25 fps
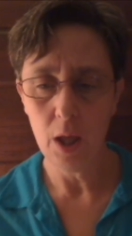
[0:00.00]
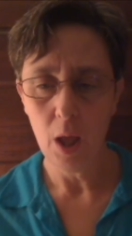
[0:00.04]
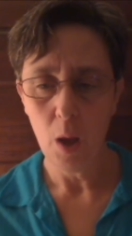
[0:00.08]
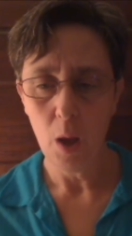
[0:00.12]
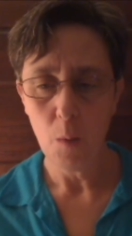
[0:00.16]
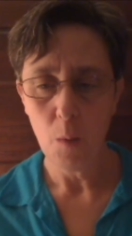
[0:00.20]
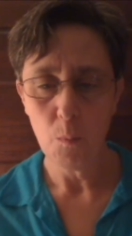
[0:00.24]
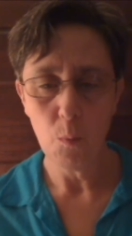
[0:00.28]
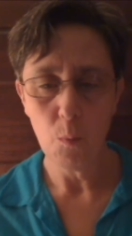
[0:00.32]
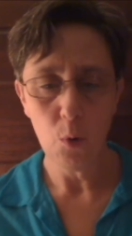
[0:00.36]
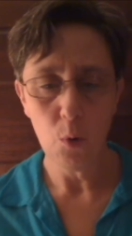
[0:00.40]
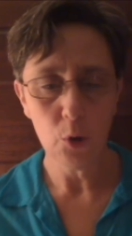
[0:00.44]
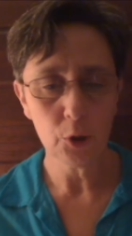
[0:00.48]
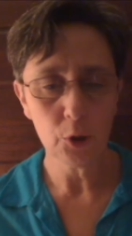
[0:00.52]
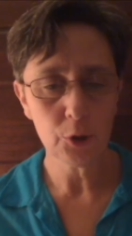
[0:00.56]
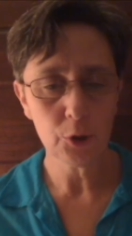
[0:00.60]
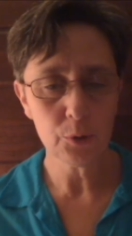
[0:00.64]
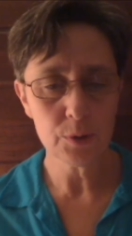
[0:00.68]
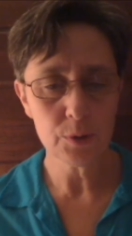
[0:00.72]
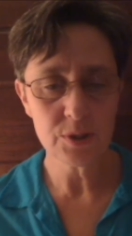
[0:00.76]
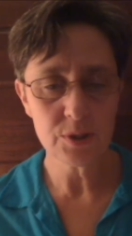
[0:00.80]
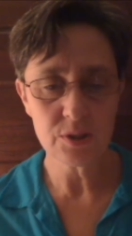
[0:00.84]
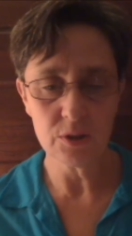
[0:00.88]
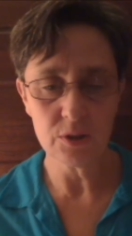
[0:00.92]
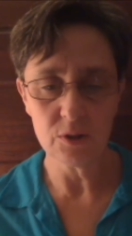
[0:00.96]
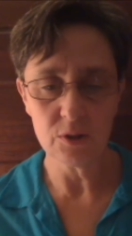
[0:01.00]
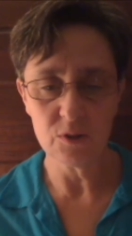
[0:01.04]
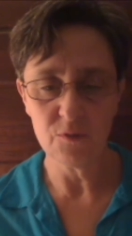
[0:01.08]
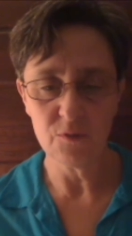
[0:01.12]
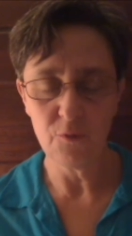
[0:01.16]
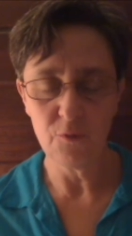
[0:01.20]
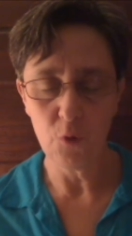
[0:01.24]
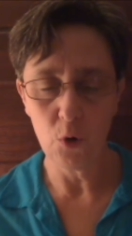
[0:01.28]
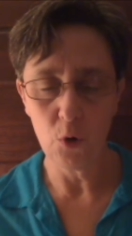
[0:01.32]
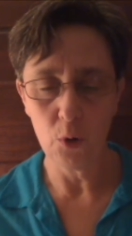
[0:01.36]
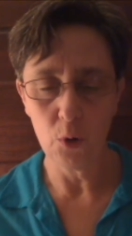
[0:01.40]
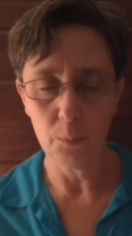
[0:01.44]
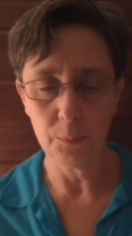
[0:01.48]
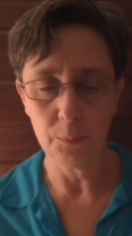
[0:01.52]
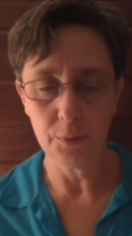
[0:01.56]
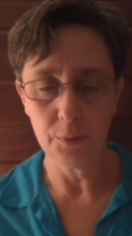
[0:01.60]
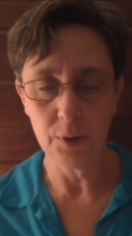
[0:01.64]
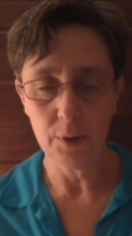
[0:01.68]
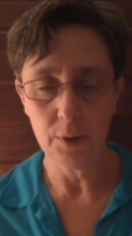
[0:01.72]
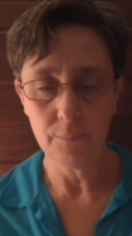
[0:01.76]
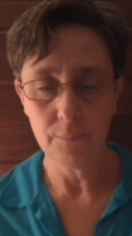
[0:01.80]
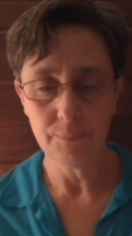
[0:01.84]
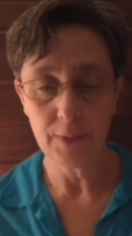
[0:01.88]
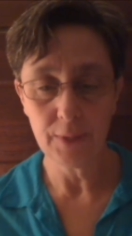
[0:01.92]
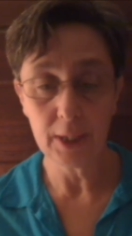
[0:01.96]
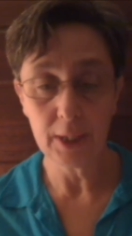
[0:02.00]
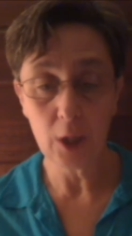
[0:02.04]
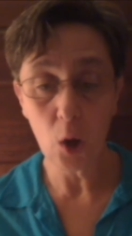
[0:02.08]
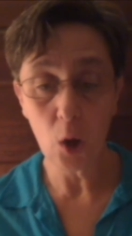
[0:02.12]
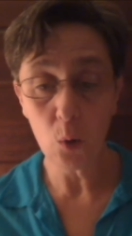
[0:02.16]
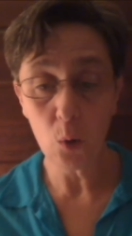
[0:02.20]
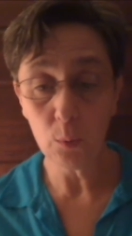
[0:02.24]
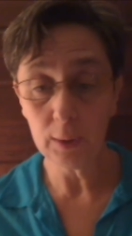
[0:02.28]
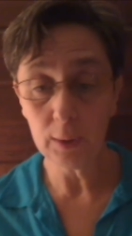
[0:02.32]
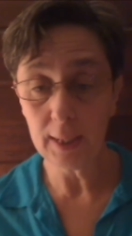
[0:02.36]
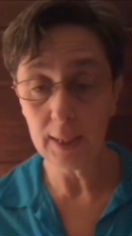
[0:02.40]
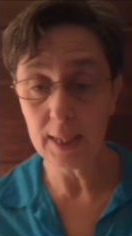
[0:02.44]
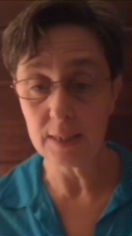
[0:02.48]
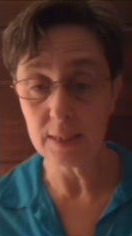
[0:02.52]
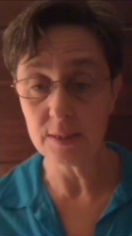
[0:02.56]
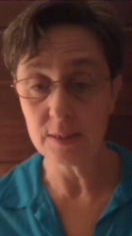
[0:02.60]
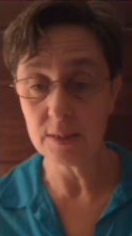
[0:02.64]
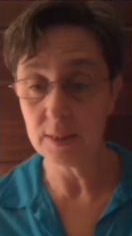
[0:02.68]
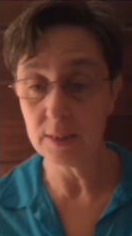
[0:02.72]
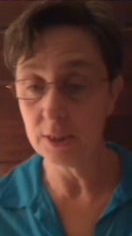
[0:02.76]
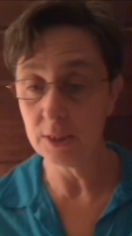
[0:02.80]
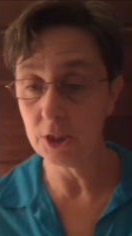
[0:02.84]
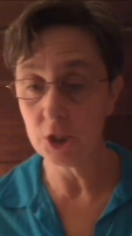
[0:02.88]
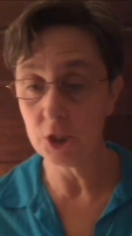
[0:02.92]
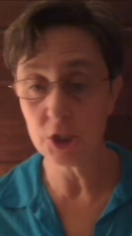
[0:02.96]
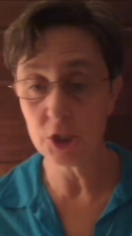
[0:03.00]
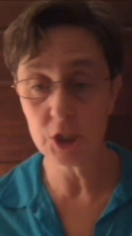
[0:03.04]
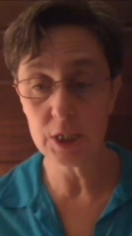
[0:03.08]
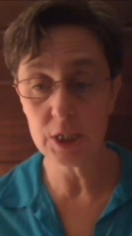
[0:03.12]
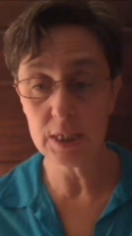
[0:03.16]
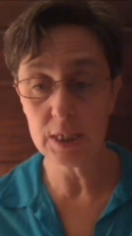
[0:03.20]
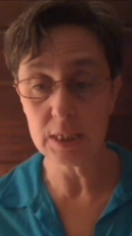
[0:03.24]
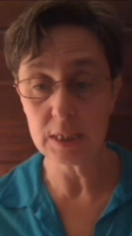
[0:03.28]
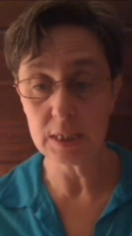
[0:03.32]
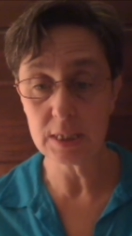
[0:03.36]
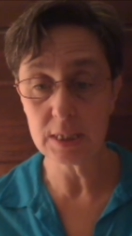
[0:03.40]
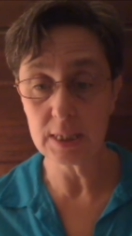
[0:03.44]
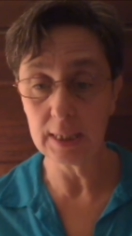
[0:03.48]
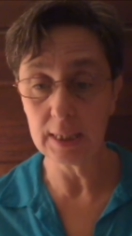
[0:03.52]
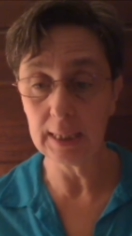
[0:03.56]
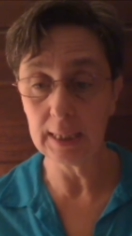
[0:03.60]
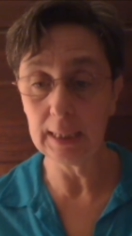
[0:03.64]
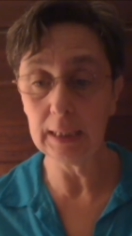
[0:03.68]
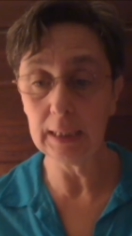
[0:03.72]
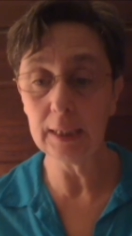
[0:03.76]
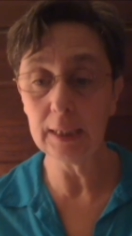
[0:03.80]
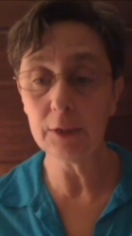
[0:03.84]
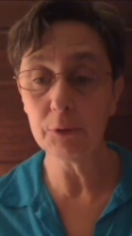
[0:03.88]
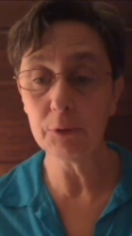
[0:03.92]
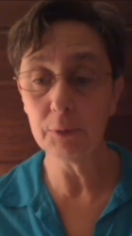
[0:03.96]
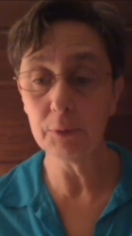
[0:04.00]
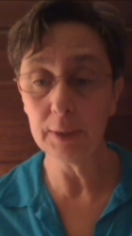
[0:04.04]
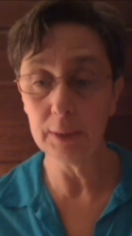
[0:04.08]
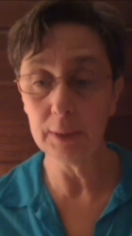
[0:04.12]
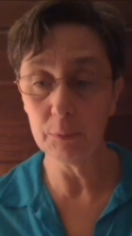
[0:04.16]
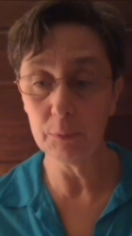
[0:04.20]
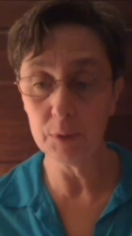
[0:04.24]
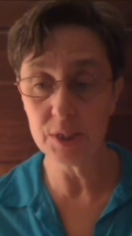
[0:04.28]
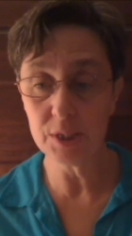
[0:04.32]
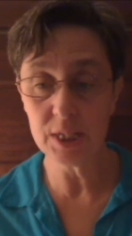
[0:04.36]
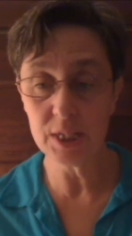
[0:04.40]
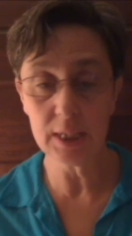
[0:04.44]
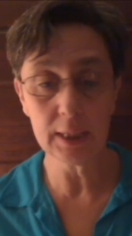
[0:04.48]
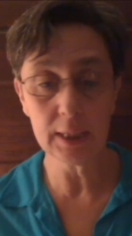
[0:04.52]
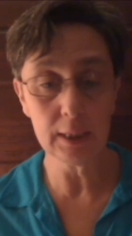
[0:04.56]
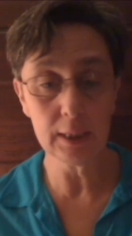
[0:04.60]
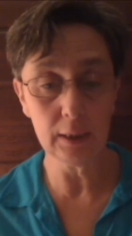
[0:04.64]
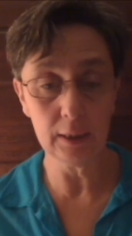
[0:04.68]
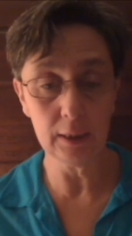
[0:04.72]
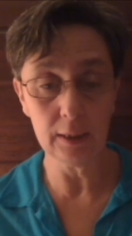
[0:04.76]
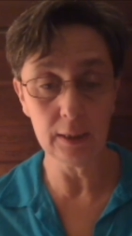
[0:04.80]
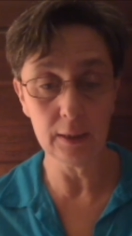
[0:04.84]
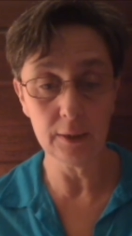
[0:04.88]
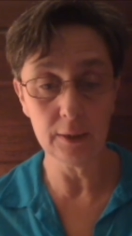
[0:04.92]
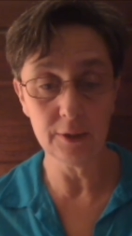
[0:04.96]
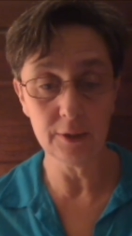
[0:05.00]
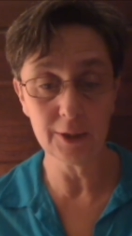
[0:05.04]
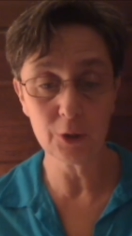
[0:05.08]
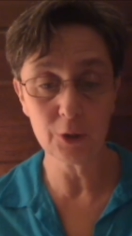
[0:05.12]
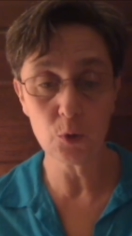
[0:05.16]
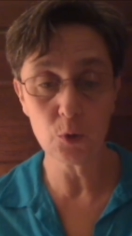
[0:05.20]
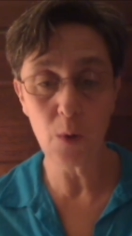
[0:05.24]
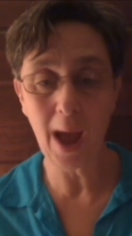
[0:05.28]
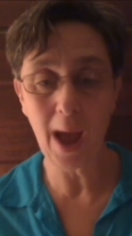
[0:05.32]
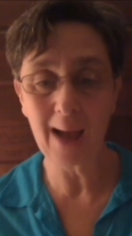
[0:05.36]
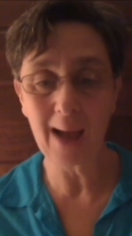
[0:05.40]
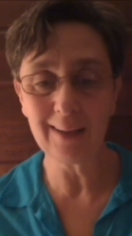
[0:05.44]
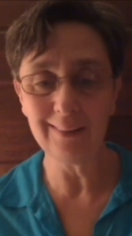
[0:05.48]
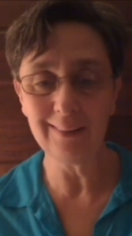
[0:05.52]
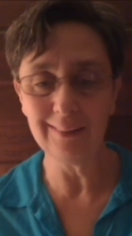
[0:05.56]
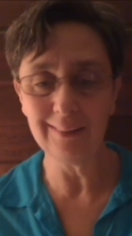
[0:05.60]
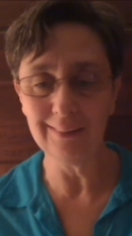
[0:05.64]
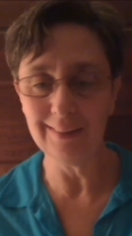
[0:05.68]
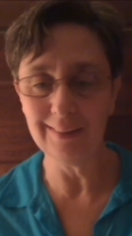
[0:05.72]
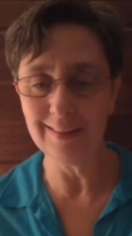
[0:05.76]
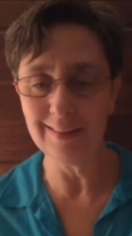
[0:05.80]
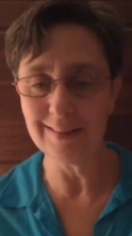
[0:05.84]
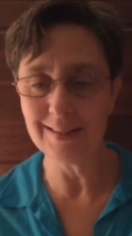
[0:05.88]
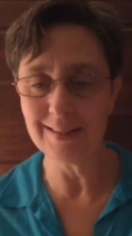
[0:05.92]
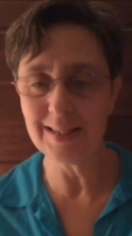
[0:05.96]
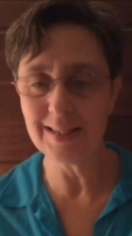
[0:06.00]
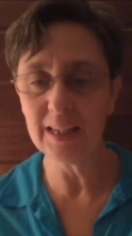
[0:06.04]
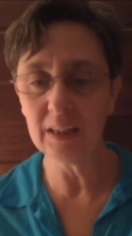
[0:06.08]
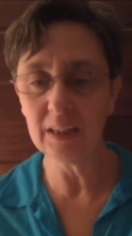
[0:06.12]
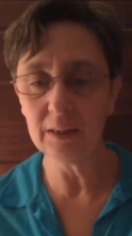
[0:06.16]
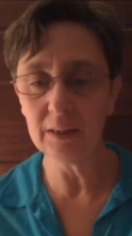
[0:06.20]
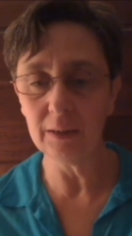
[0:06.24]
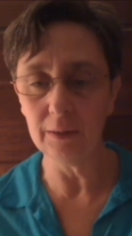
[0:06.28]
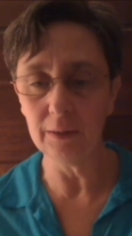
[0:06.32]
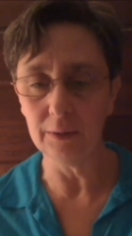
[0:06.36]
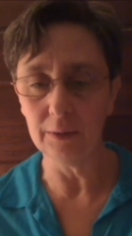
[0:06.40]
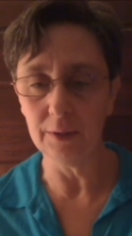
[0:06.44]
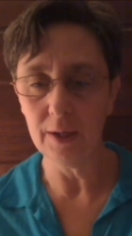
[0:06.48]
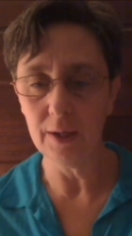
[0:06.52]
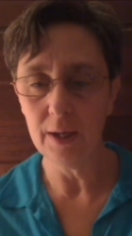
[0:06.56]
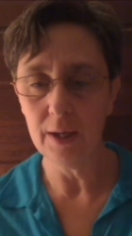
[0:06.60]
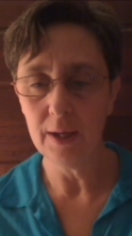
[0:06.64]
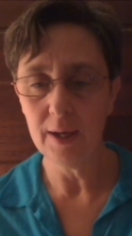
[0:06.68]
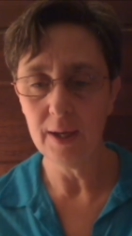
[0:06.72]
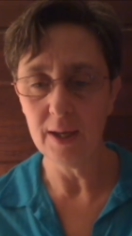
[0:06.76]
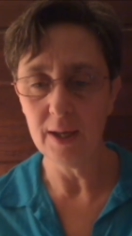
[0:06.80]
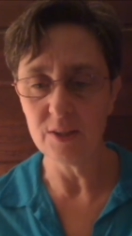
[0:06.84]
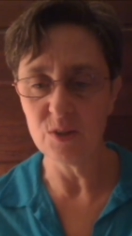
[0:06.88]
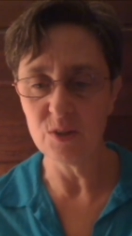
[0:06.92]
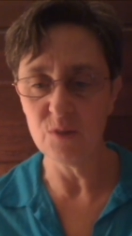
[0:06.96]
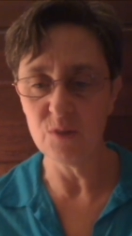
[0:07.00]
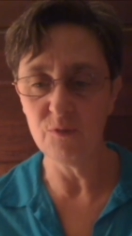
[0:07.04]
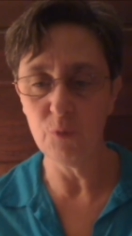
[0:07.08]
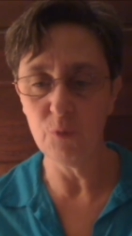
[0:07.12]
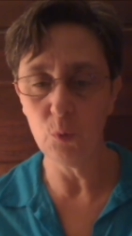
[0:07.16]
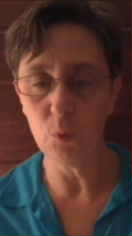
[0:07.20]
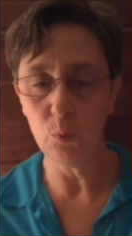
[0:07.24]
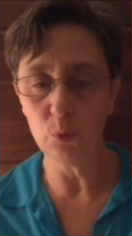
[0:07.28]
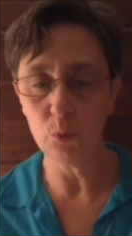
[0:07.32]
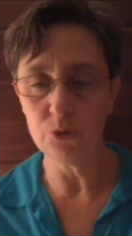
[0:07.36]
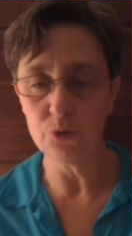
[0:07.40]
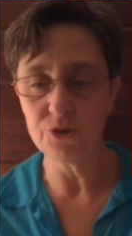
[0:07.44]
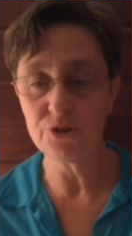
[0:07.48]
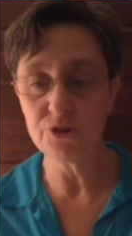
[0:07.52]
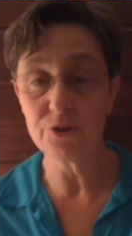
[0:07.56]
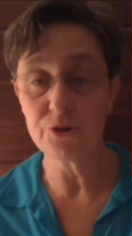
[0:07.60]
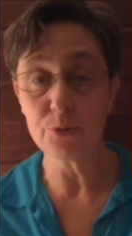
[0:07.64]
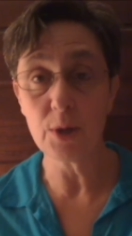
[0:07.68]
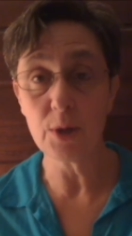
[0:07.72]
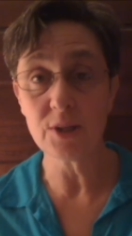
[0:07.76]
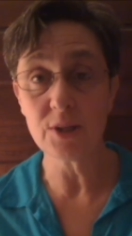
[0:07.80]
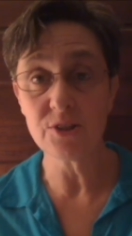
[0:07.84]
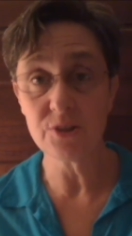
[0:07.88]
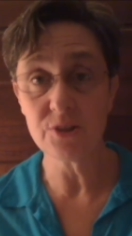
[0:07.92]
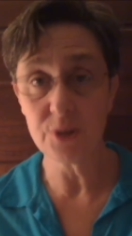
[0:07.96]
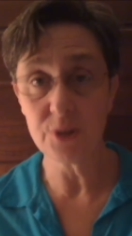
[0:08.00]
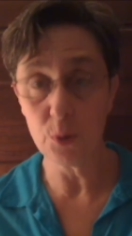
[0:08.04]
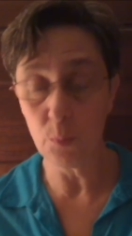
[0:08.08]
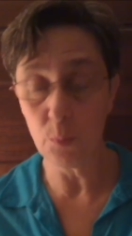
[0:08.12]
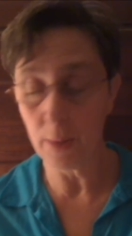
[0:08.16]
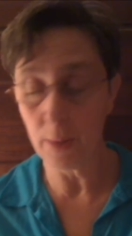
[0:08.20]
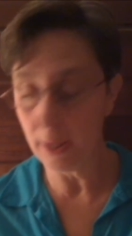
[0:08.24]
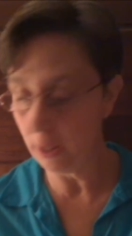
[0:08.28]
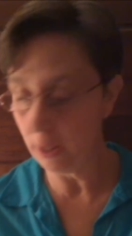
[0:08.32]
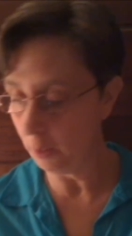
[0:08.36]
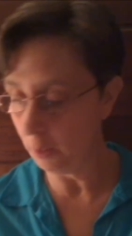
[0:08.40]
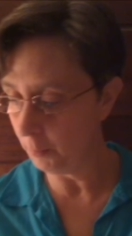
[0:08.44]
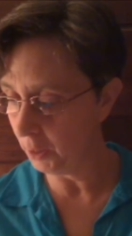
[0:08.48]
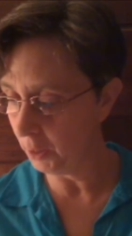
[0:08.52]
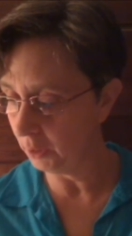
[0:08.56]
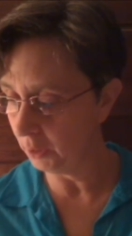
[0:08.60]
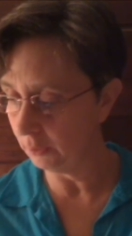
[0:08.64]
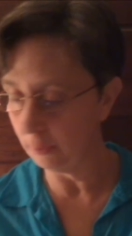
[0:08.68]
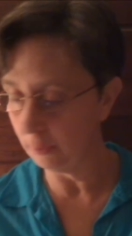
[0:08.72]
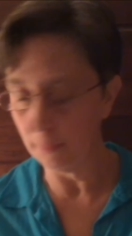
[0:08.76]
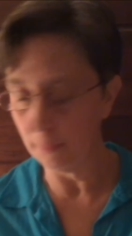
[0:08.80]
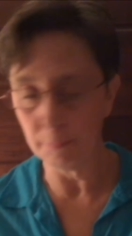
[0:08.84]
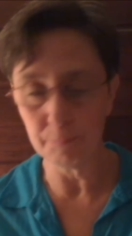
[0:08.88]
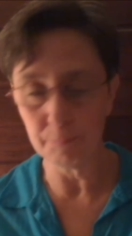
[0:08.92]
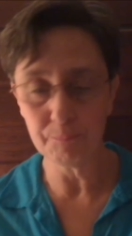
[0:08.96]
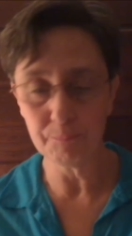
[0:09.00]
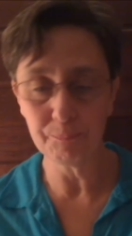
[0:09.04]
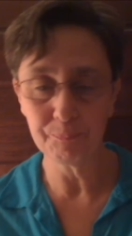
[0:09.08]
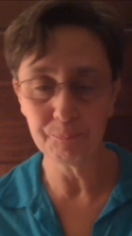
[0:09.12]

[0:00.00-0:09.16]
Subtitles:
More crystals formed. They coalesced into sheets and glittering reticula that crackled and tinkled as the voles thrust their way among them.